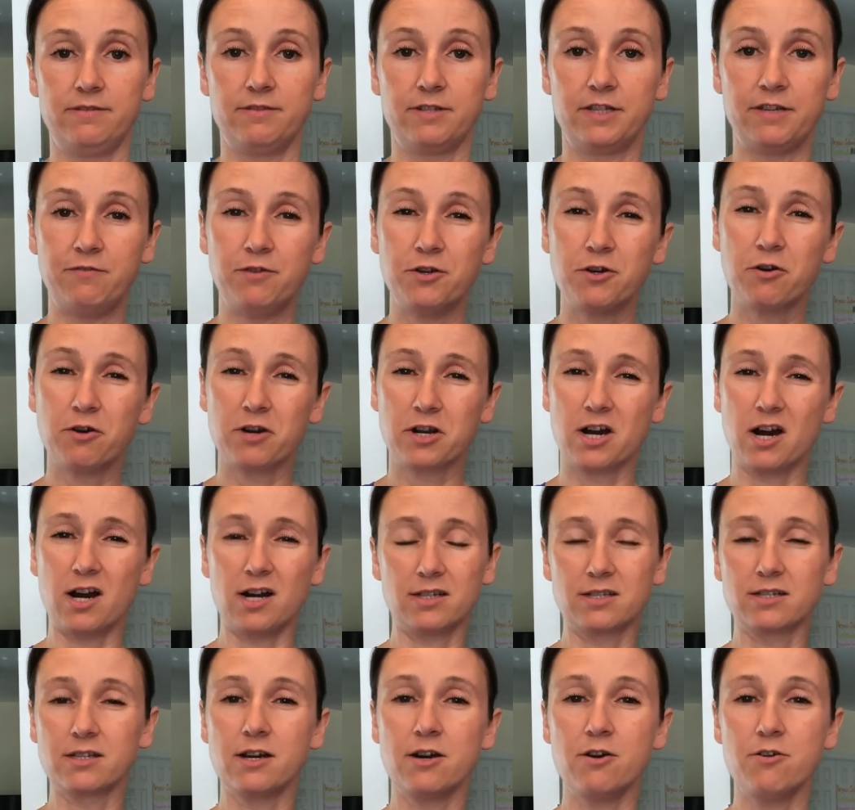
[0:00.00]
if you go to
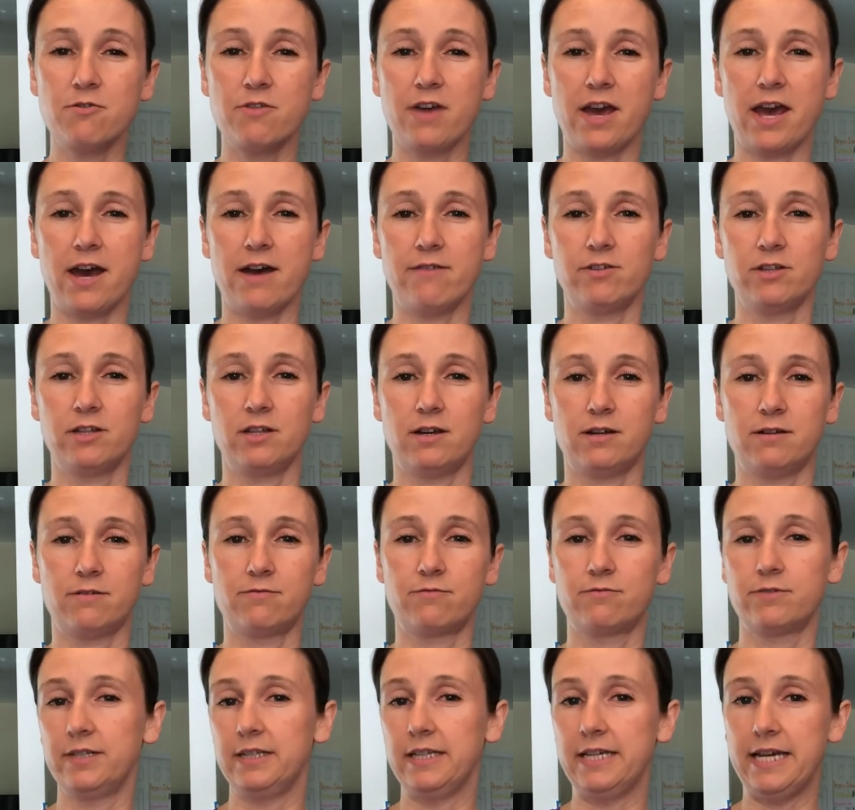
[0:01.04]
Costco, they have a lot
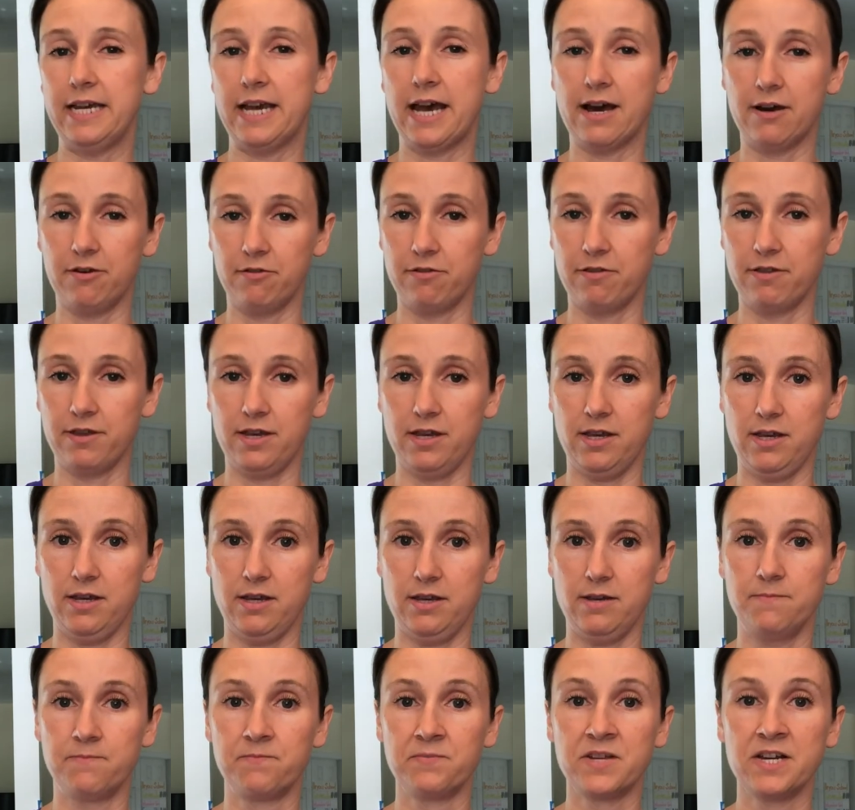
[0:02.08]
of really
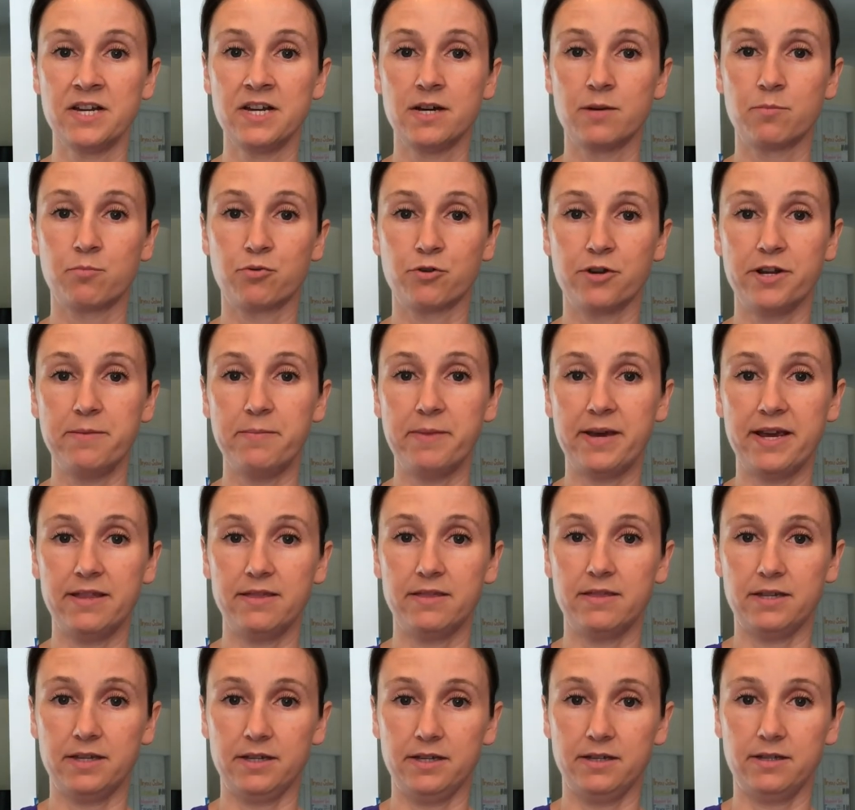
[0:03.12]
healthy
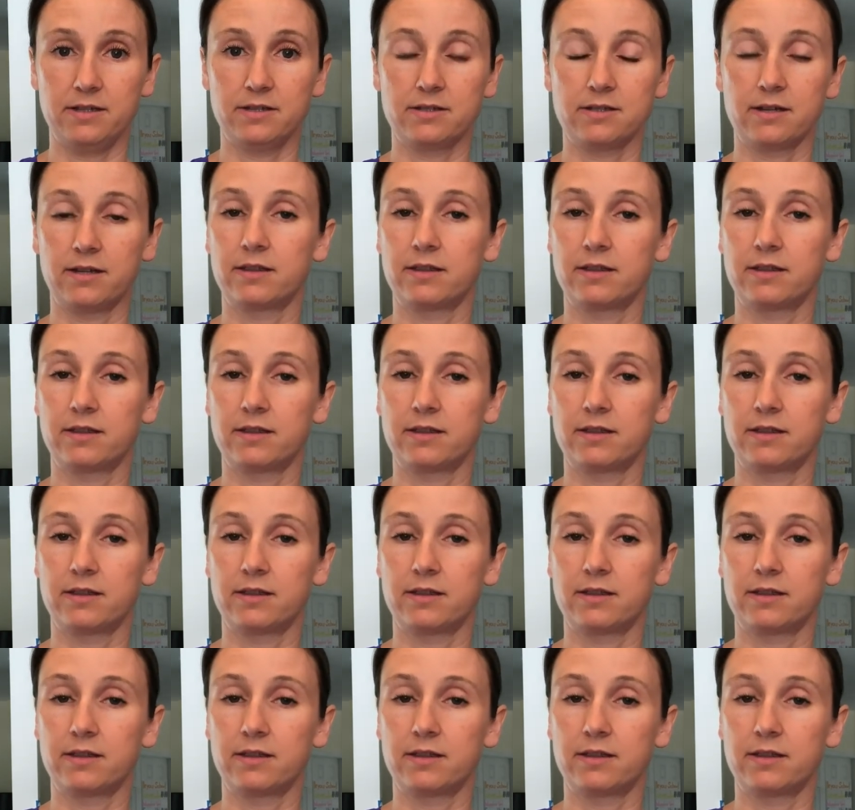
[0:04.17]
pre-made things.